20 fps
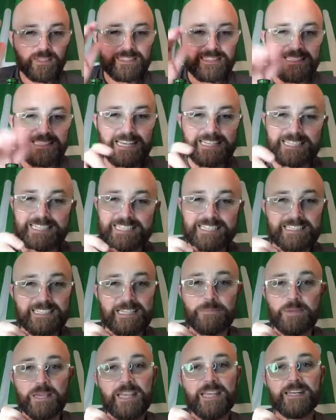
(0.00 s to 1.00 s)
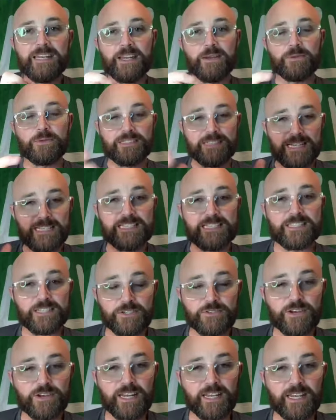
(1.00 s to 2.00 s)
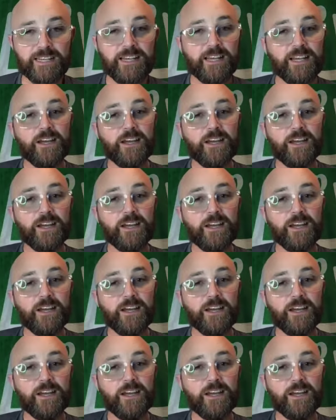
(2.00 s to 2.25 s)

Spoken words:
This, to me now, this is a drink.